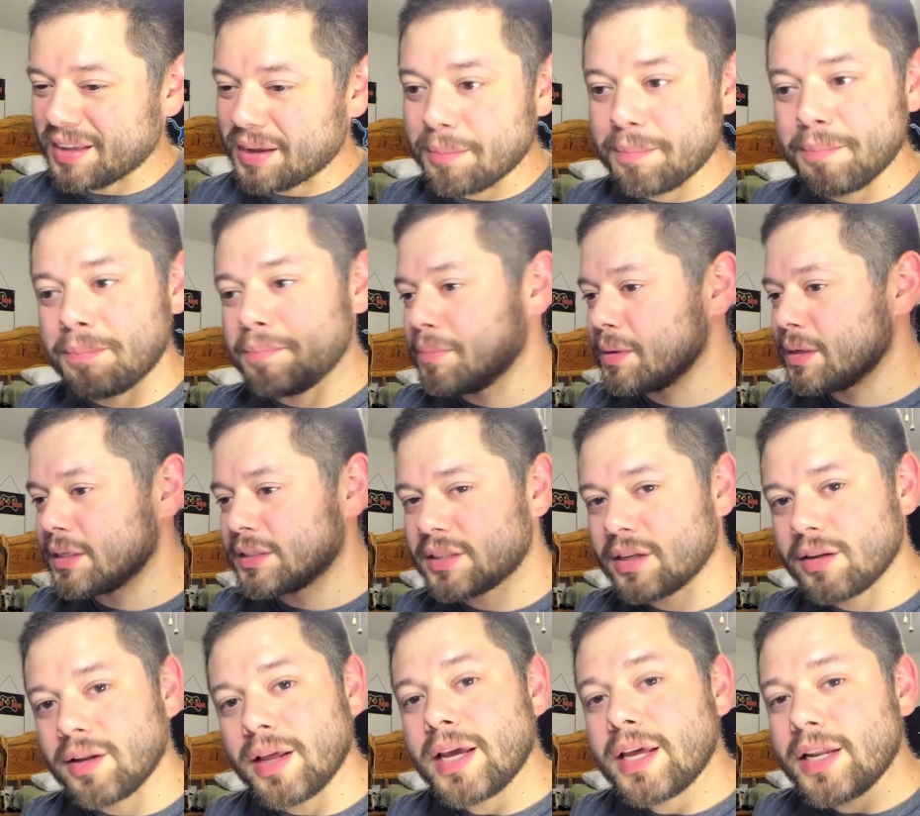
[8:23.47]

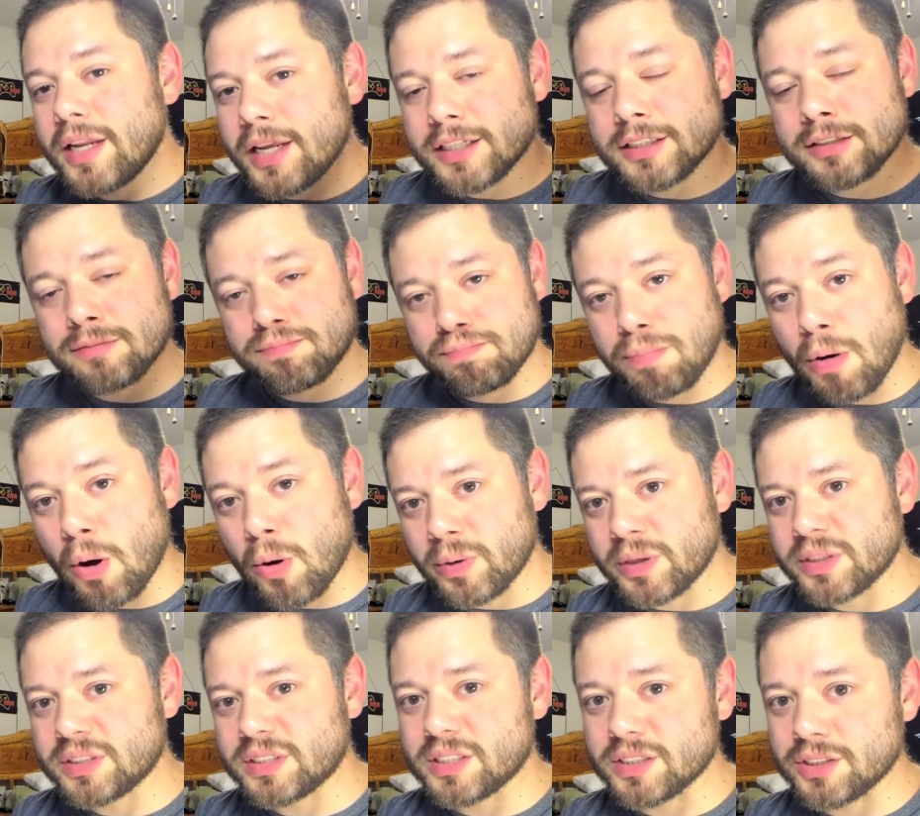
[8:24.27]
miscellaneous
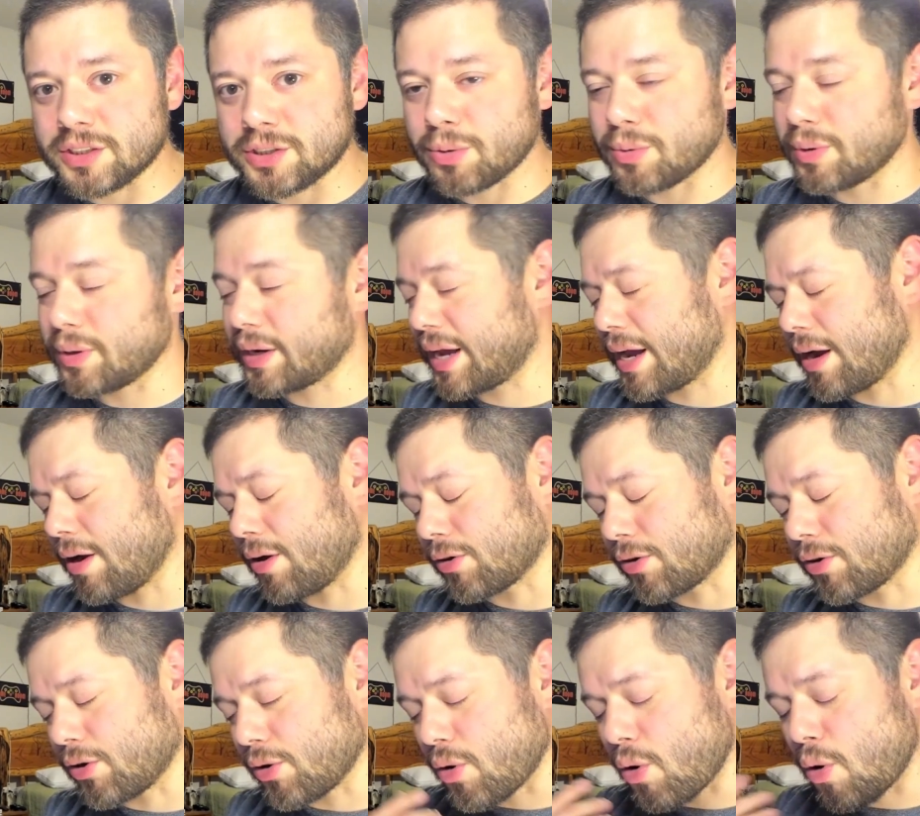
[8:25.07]
bonuses to a
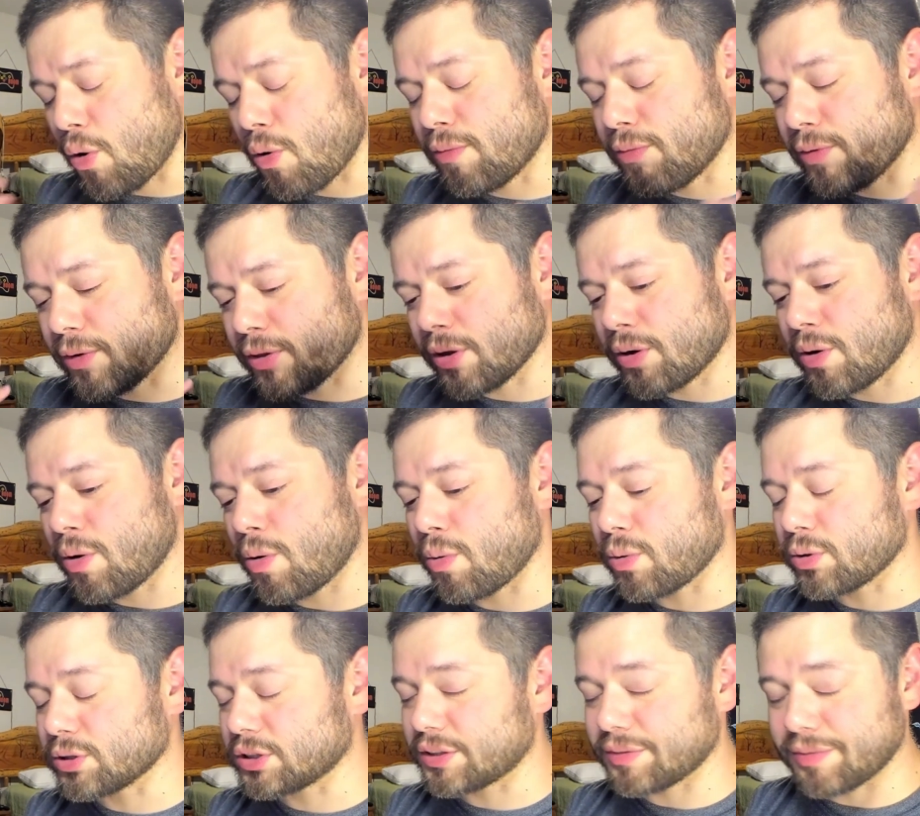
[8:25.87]
character over the
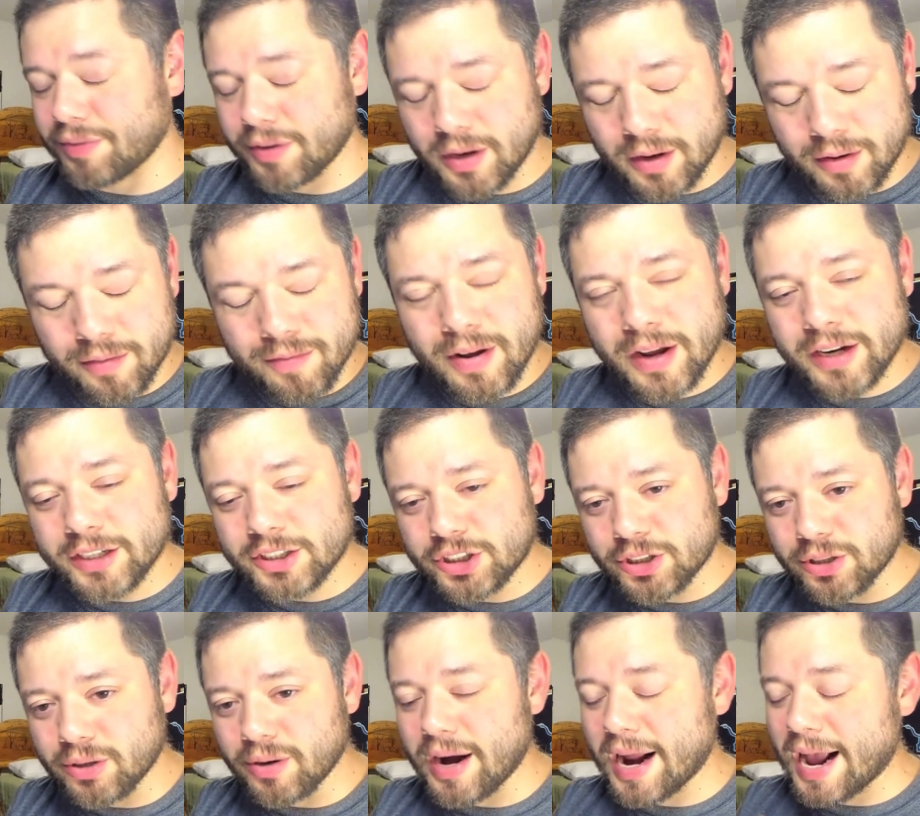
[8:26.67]
course of an
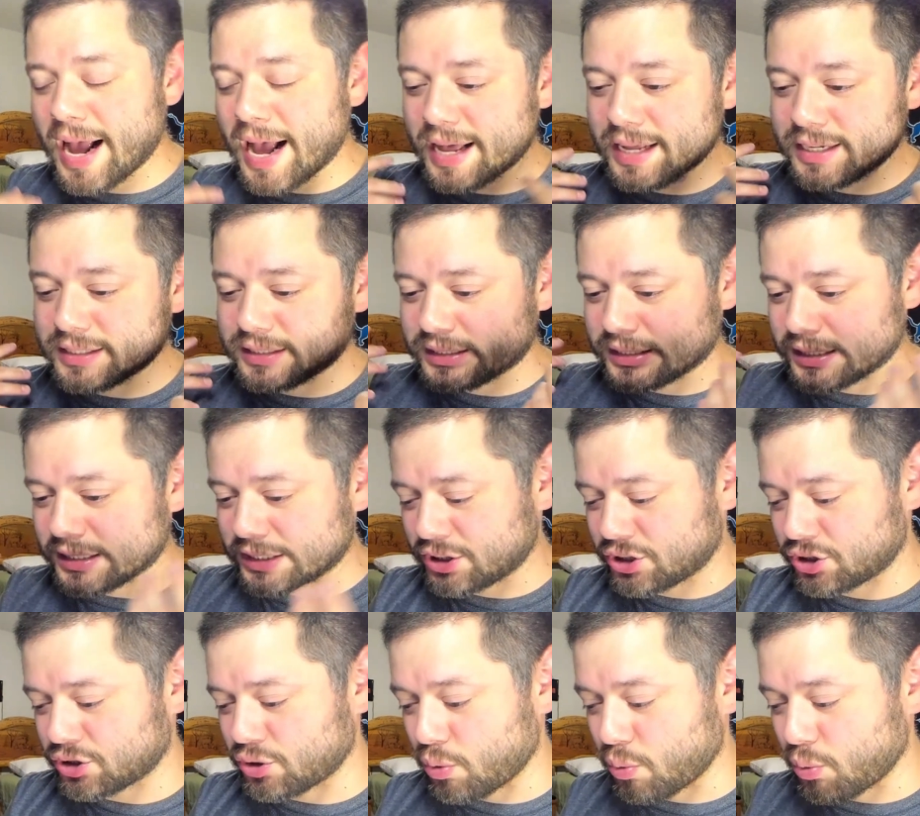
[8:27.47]
adventure as the
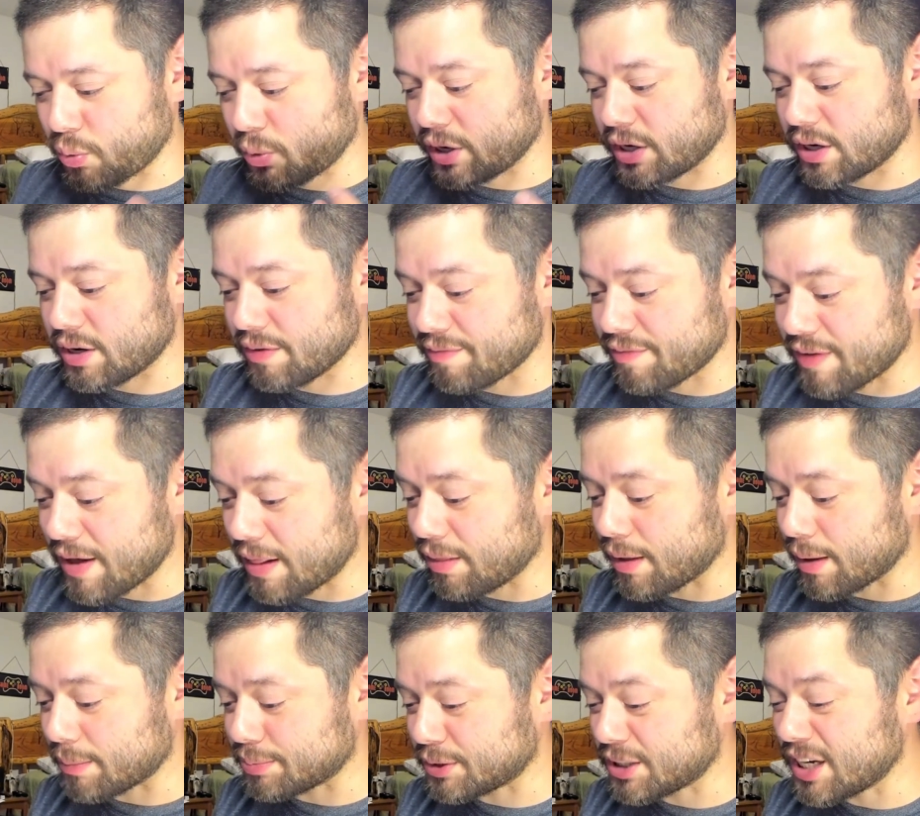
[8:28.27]
story
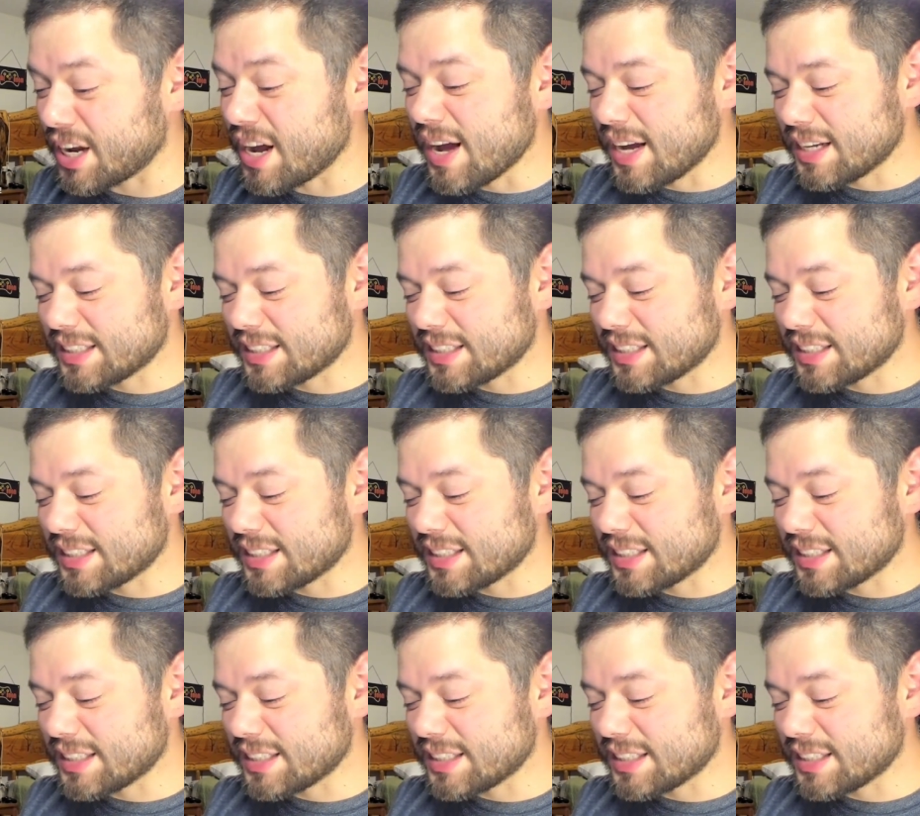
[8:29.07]
develops.